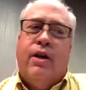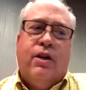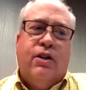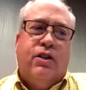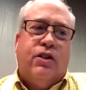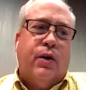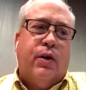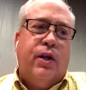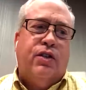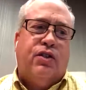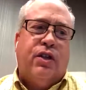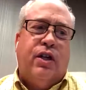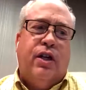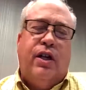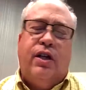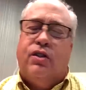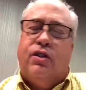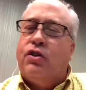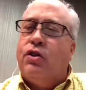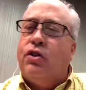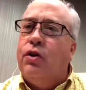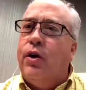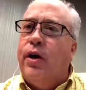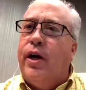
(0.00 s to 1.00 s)
so it
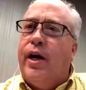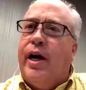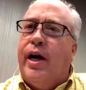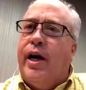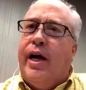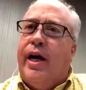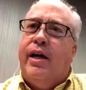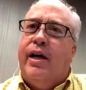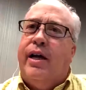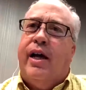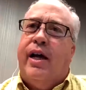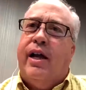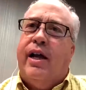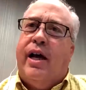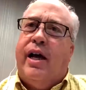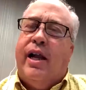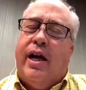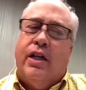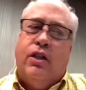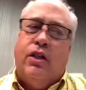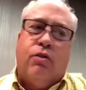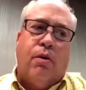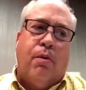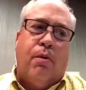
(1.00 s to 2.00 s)
is good.
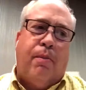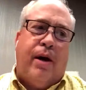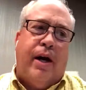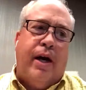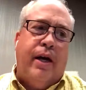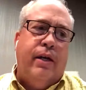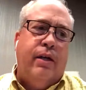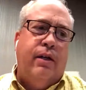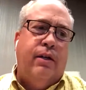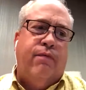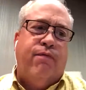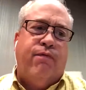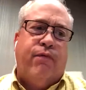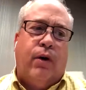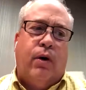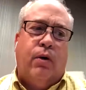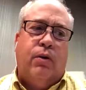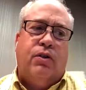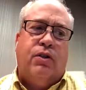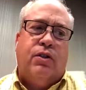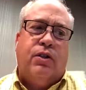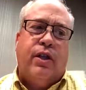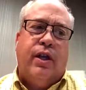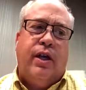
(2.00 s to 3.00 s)
I like to remind
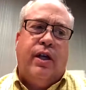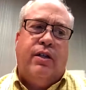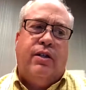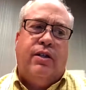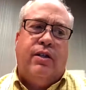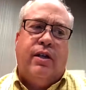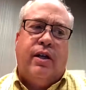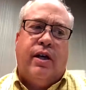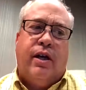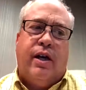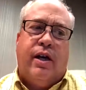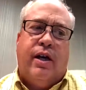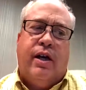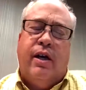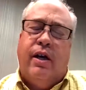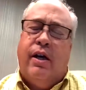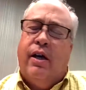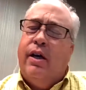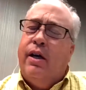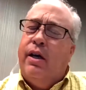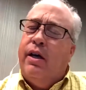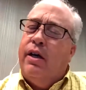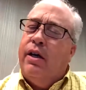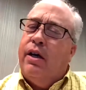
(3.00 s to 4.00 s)
folks that
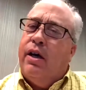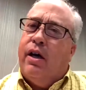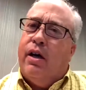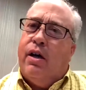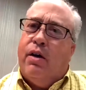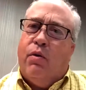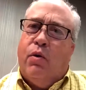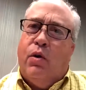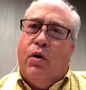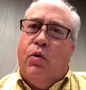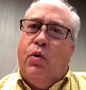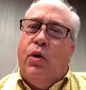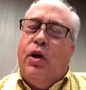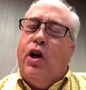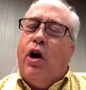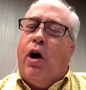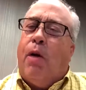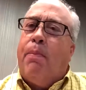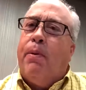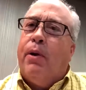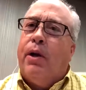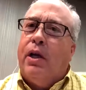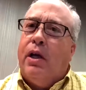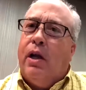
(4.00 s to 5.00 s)
we
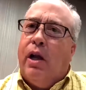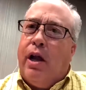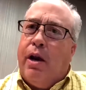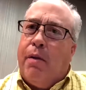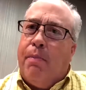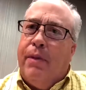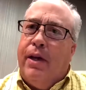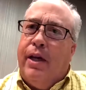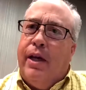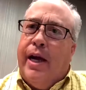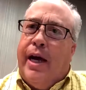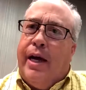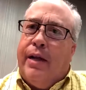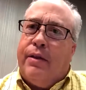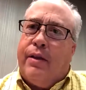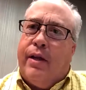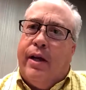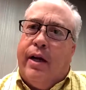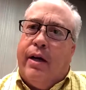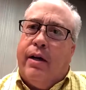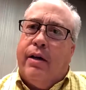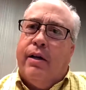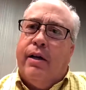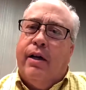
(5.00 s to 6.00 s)
are putting a lot of meat out
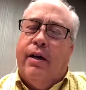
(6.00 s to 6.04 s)
there.